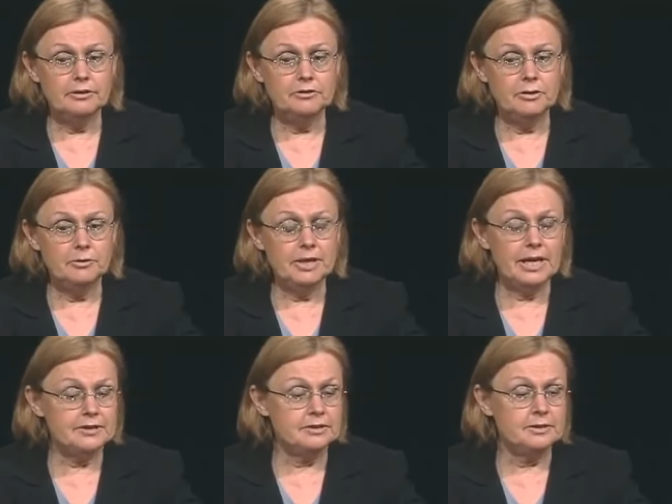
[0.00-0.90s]
you know, it
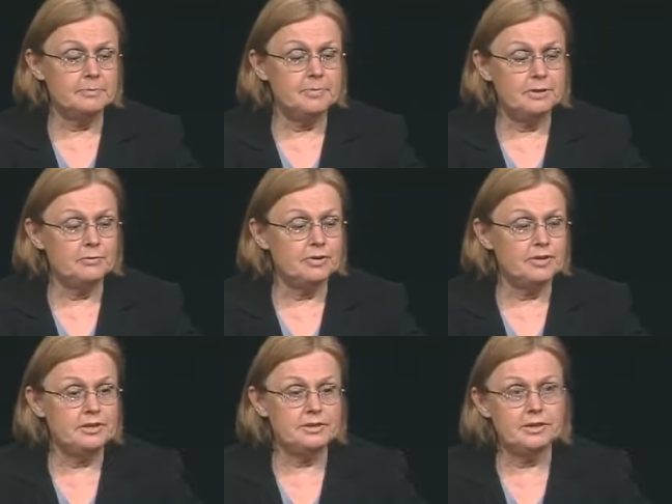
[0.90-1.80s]
hasn't been one
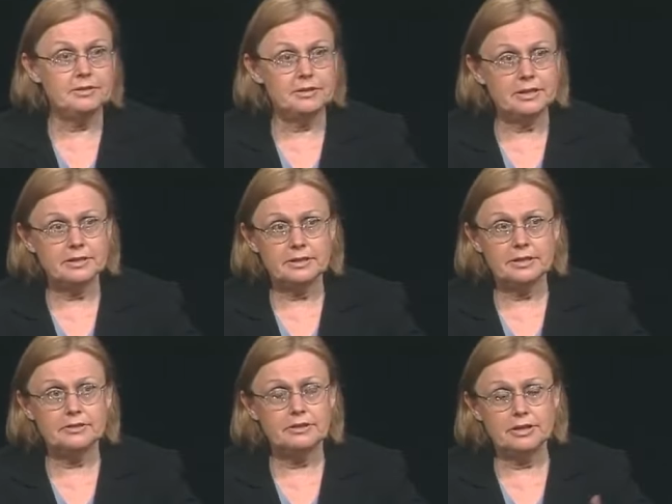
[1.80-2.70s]
of these things that,
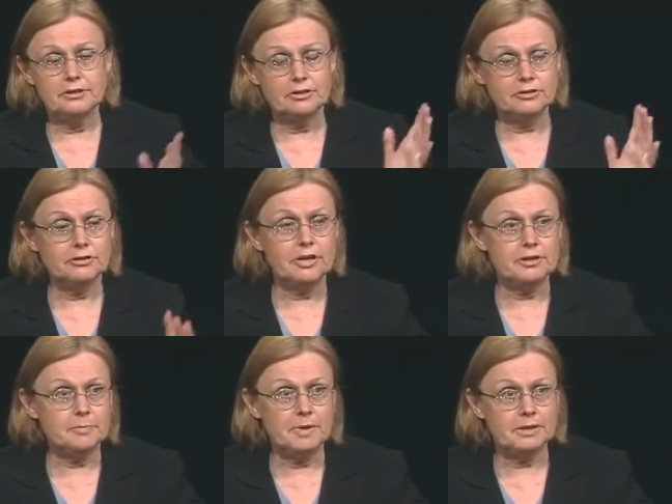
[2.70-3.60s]
uh, that just
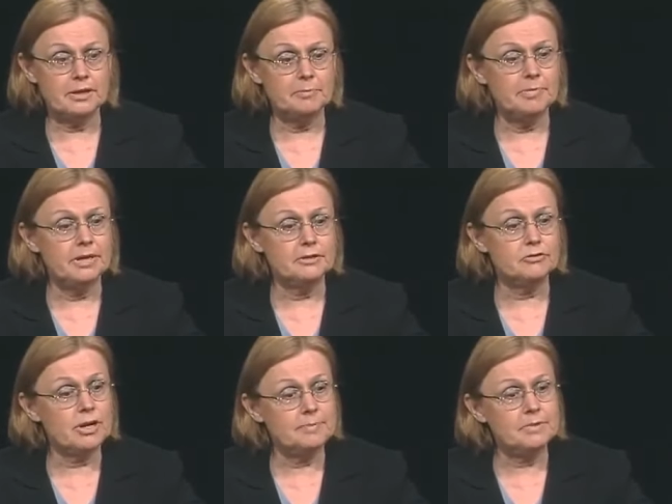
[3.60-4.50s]
gets picked up and
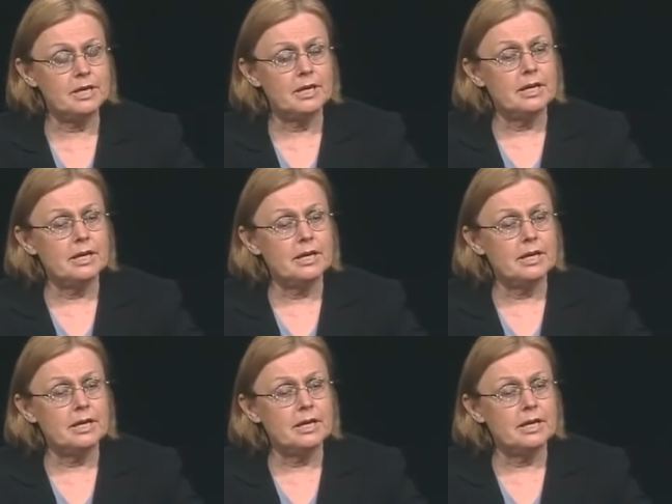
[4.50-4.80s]
dropped.